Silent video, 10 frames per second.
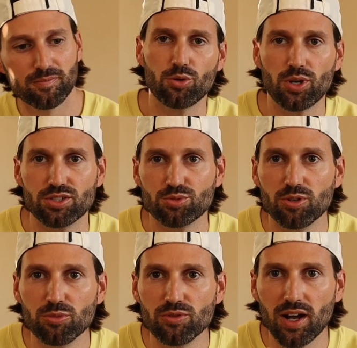Okay, so we're
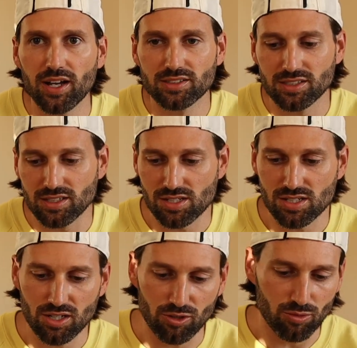going to move on to the
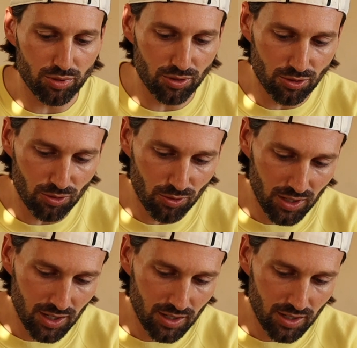Sierra blue.